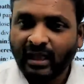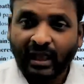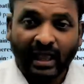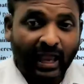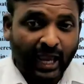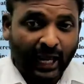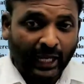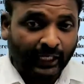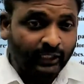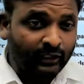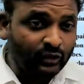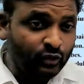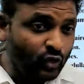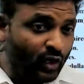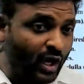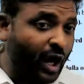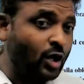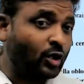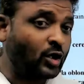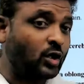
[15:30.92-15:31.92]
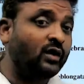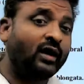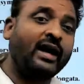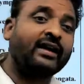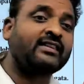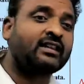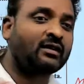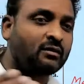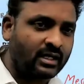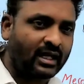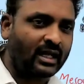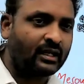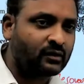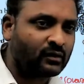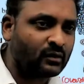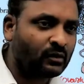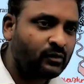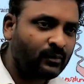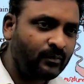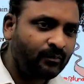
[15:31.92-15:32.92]
And you have to know another one
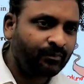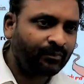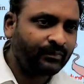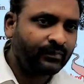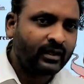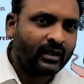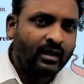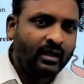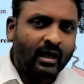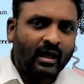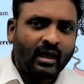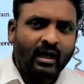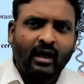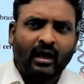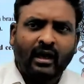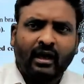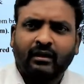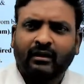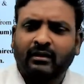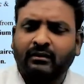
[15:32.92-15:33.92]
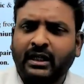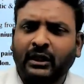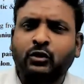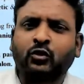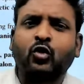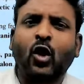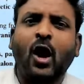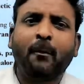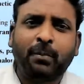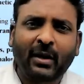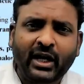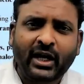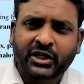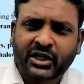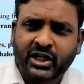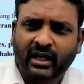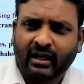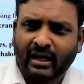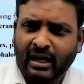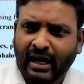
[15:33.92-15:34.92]
also, that
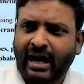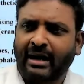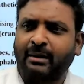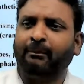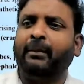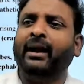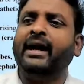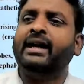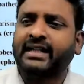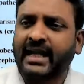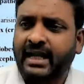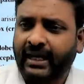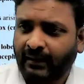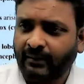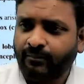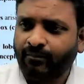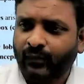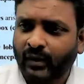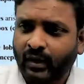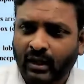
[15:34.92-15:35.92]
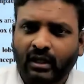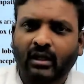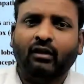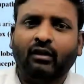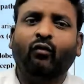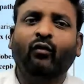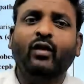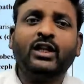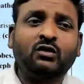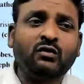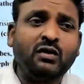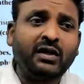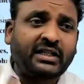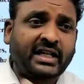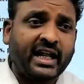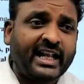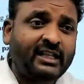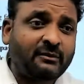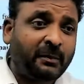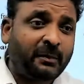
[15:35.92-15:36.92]
copulation or mating, which will
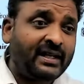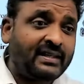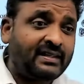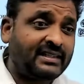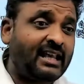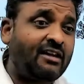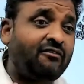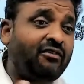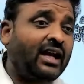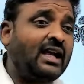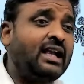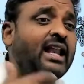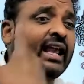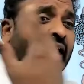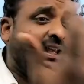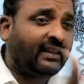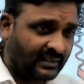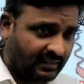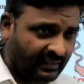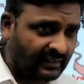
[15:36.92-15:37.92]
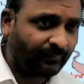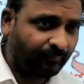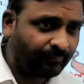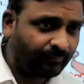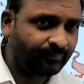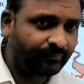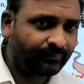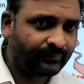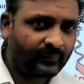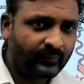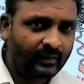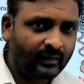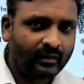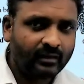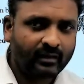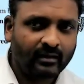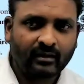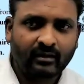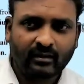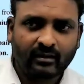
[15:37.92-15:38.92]
take place several days,
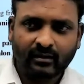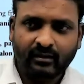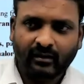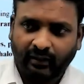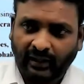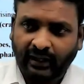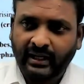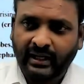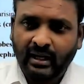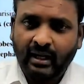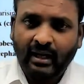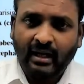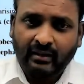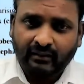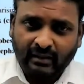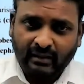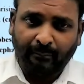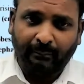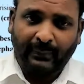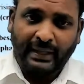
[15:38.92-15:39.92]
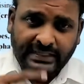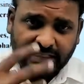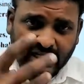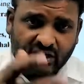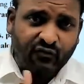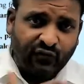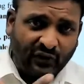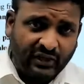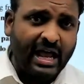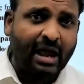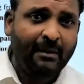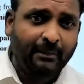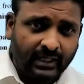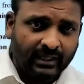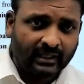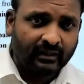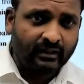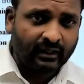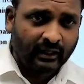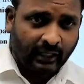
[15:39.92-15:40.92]
right? The mating
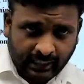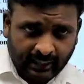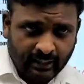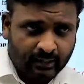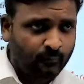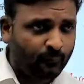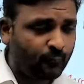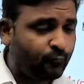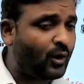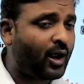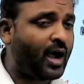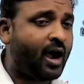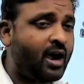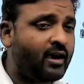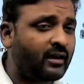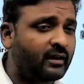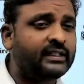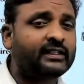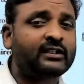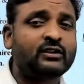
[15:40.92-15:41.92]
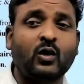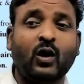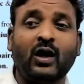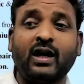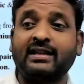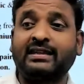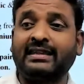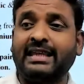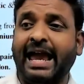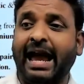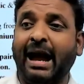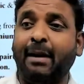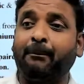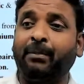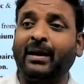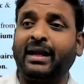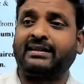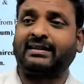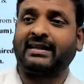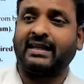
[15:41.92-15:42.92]
phenomenon in frog is called as
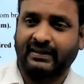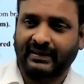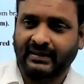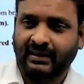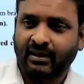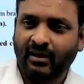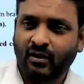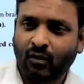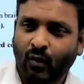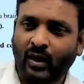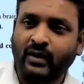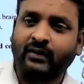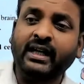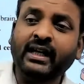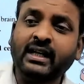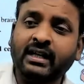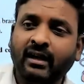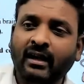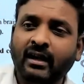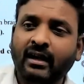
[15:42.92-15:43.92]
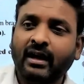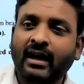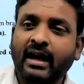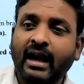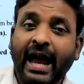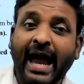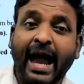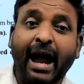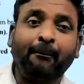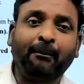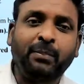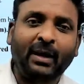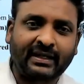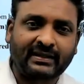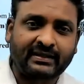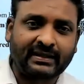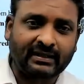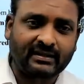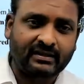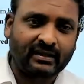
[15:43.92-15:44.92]
amplexus. What is it?
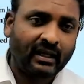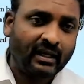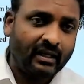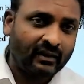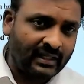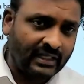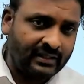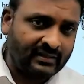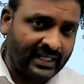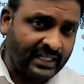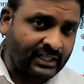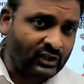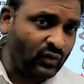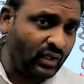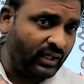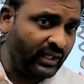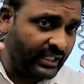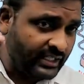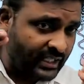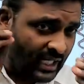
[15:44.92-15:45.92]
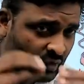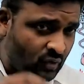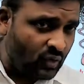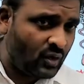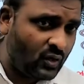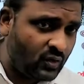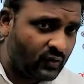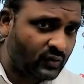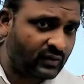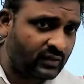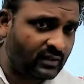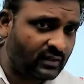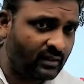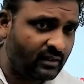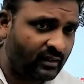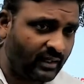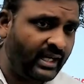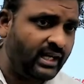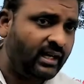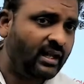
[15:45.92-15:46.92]
Amplexus. The sexual intercourse,
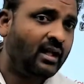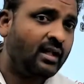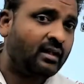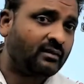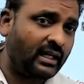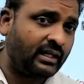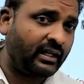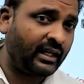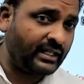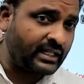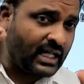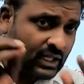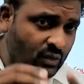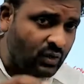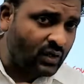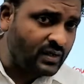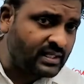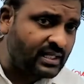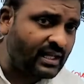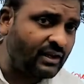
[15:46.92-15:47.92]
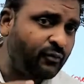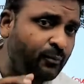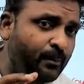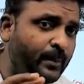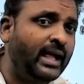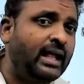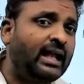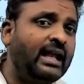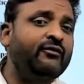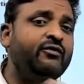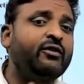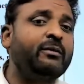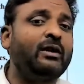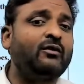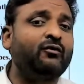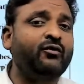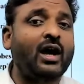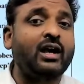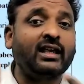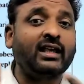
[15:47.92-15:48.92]
right? The intercourse of male and female
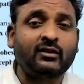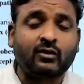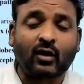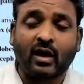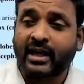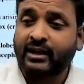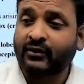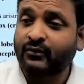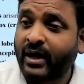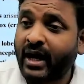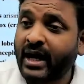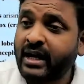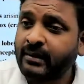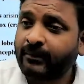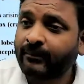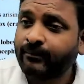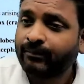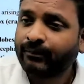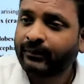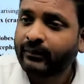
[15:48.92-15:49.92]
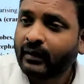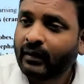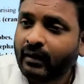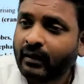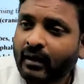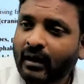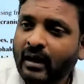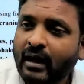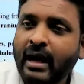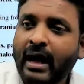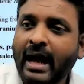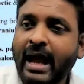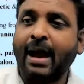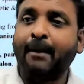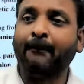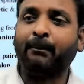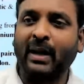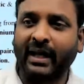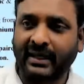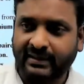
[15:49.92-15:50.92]
frog is called as what?
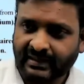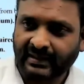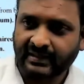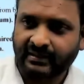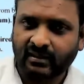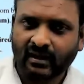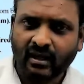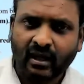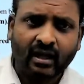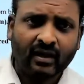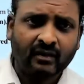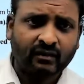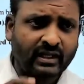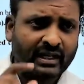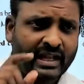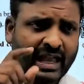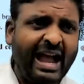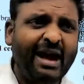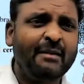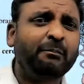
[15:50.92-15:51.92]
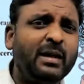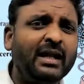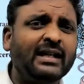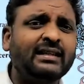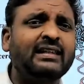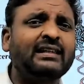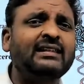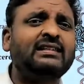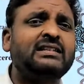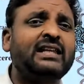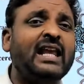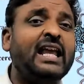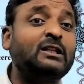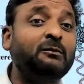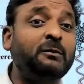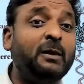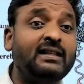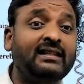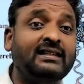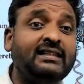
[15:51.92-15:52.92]
Amplexus. The amplexus takes
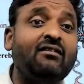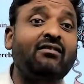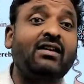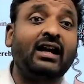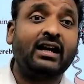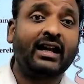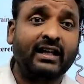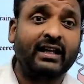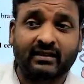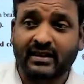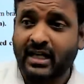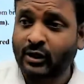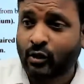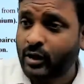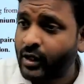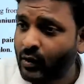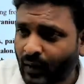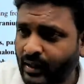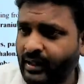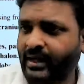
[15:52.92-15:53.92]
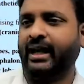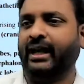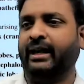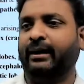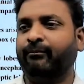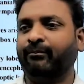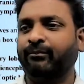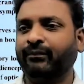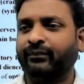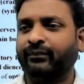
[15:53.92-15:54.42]
place several days, not only one day.